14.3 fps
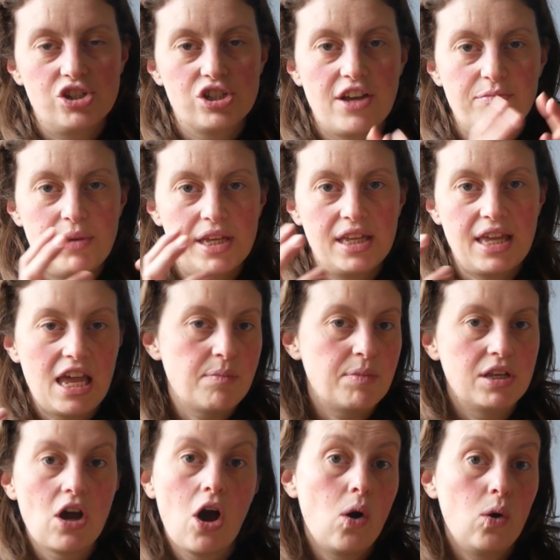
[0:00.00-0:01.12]
you just have big
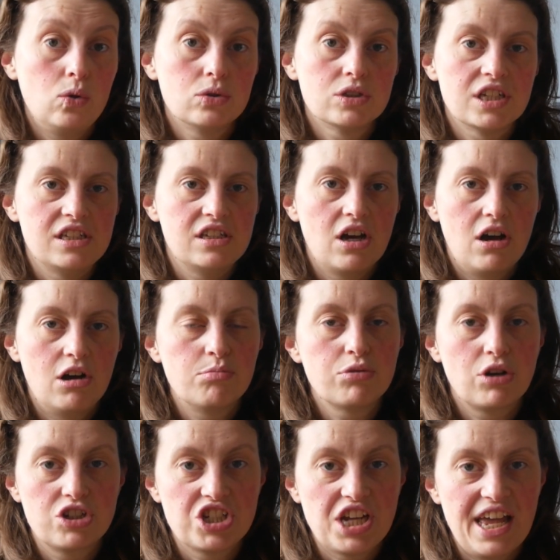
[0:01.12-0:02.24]
gaping holes in your
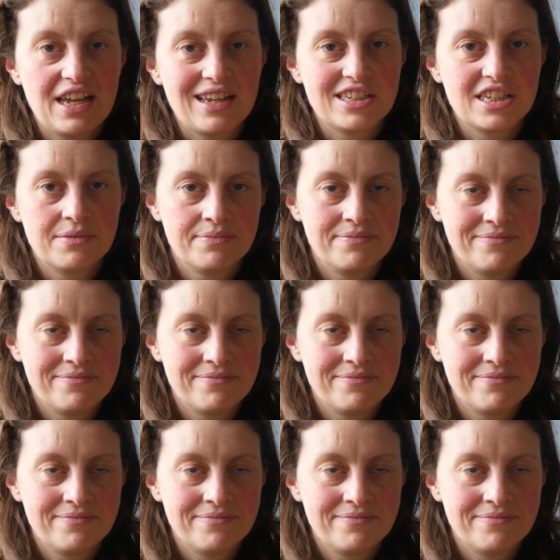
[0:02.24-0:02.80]
project.